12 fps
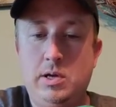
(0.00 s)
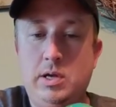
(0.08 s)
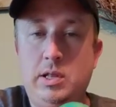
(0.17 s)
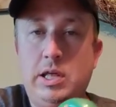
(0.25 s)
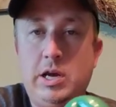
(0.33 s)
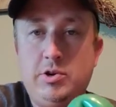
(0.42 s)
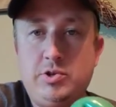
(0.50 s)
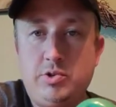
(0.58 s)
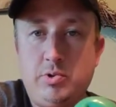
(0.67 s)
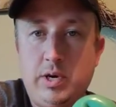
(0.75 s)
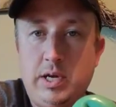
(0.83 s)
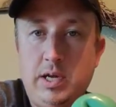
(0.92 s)
And there's
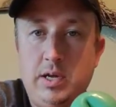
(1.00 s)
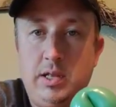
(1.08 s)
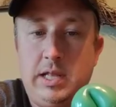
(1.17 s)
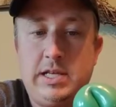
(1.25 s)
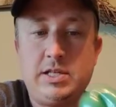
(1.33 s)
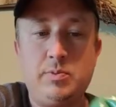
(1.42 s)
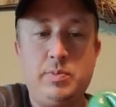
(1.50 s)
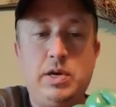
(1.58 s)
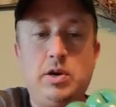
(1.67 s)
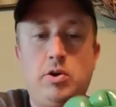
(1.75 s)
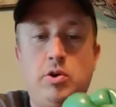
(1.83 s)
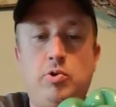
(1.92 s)
3. And that's going to
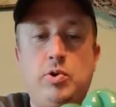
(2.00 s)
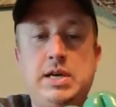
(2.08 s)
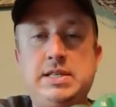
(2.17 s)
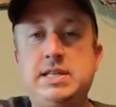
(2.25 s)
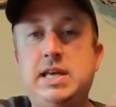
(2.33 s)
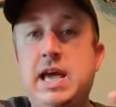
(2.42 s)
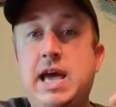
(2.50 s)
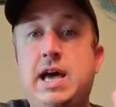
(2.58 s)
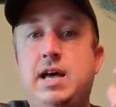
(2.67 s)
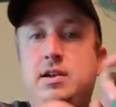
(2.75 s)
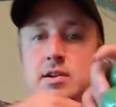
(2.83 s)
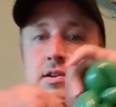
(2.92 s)
be our crazy hat.
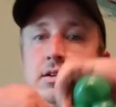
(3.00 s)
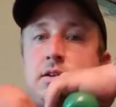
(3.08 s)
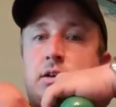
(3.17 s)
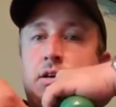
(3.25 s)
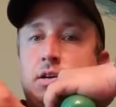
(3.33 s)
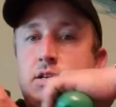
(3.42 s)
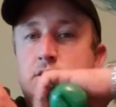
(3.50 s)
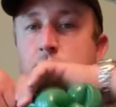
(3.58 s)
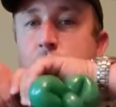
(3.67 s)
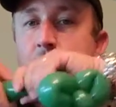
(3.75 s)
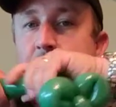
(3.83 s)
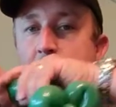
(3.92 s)
So
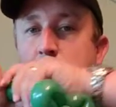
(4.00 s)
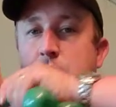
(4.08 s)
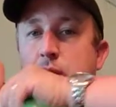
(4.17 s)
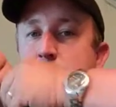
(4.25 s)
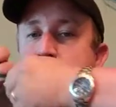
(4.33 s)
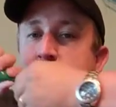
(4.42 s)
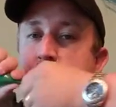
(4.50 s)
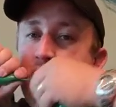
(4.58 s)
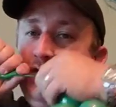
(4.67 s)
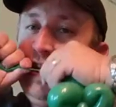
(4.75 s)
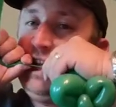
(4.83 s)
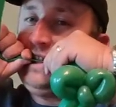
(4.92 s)
I'm going to take and pop this
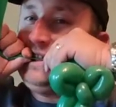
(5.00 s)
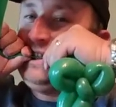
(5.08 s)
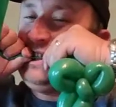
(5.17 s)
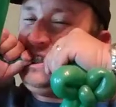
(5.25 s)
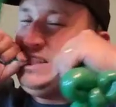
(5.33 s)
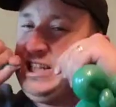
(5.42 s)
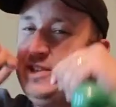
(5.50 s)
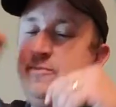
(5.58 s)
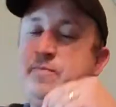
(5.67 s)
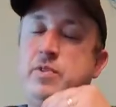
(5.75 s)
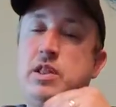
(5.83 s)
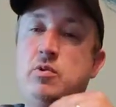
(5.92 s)
off.
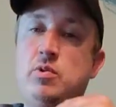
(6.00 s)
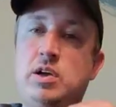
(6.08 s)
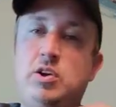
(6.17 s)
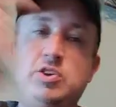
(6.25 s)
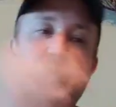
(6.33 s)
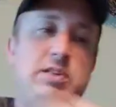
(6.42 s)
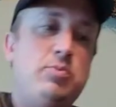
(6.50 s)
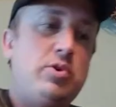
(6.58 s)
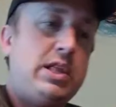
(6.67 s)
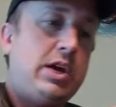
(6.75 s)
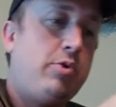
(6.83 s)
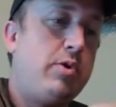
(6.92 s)
I'm not going to use any more
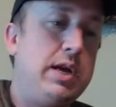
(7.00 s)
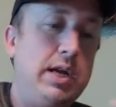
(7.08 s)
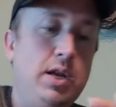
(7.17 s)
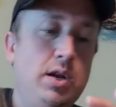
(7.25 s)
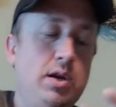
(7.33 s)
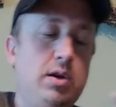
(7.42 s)
of that green.